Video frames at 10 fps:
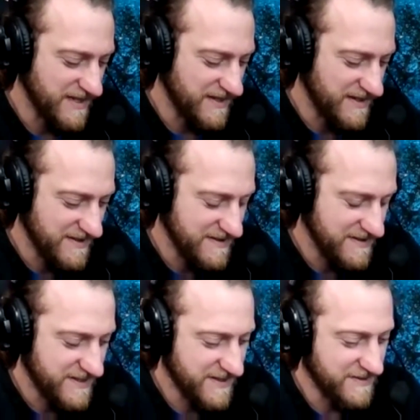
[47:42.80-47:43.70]
But
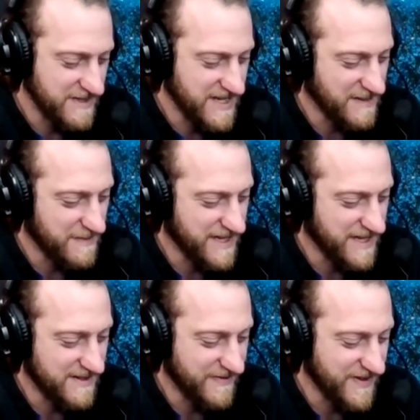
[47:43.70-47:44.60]
dude, yeah,
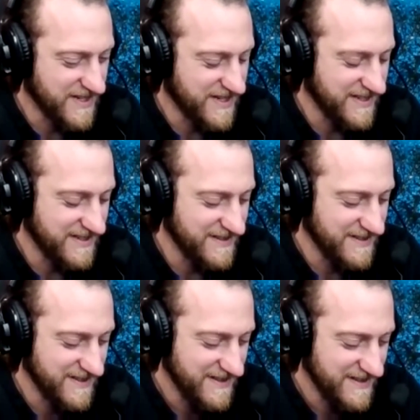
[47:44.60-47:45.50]
man, the fucking